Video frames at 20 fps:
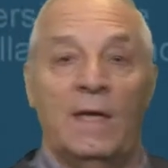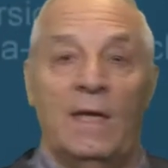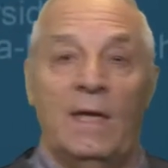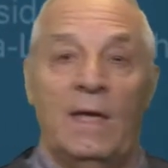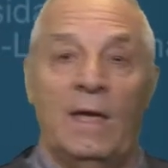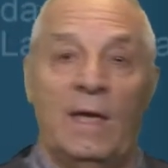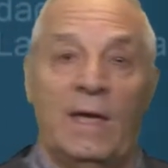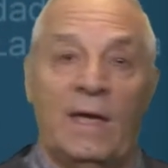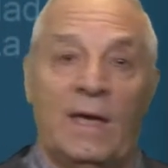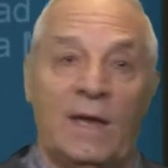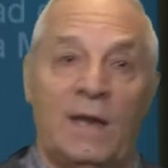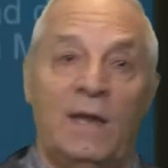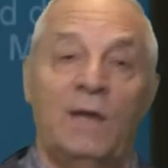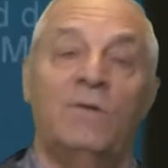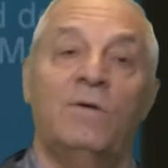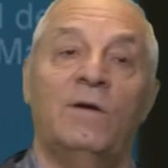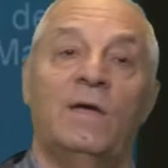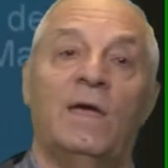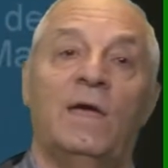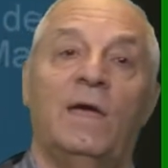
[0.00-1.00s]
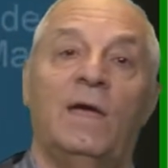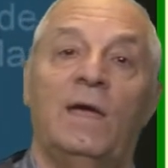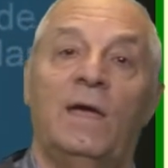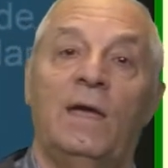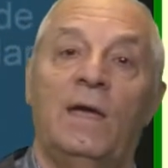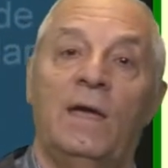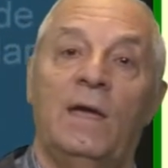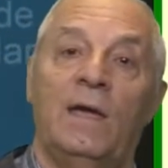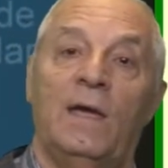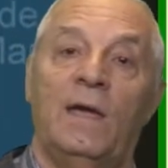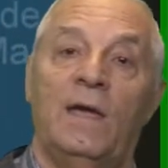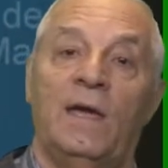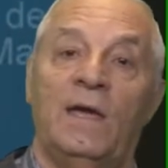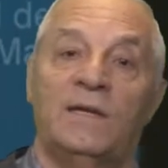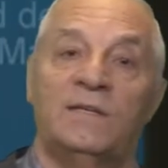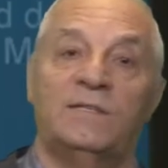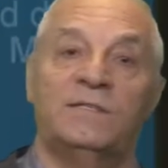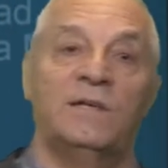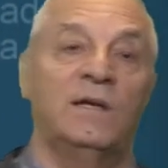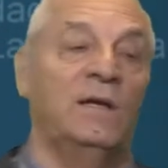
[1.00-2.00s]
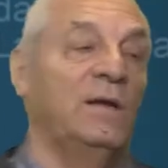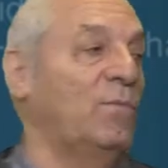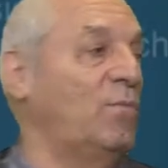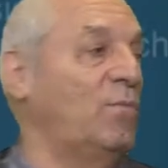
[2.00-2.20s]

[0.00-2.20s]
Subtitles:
plus the particular solution.